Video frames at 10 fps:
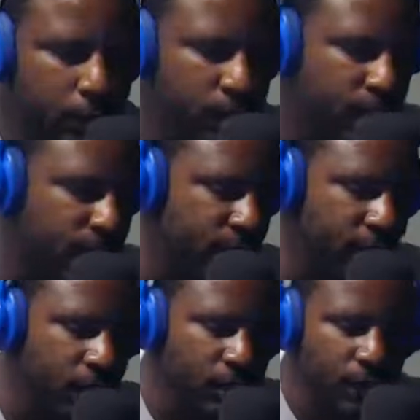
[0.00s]
test
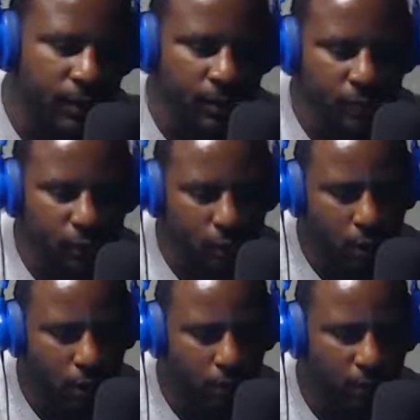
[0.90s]
everything, talk
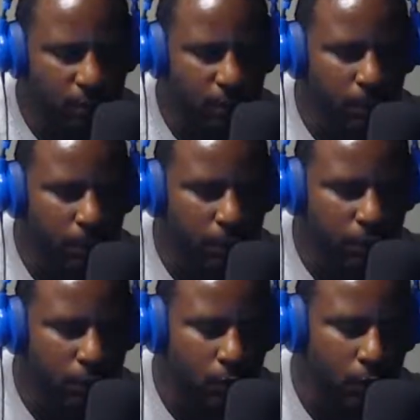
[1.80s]
a little bit about what's
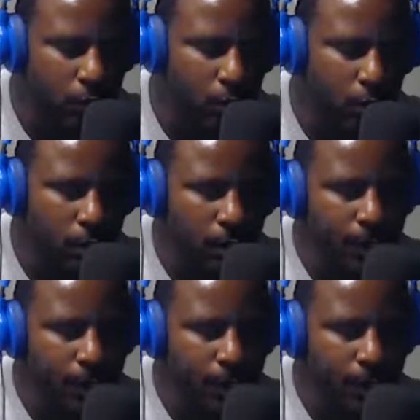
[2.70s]
going on,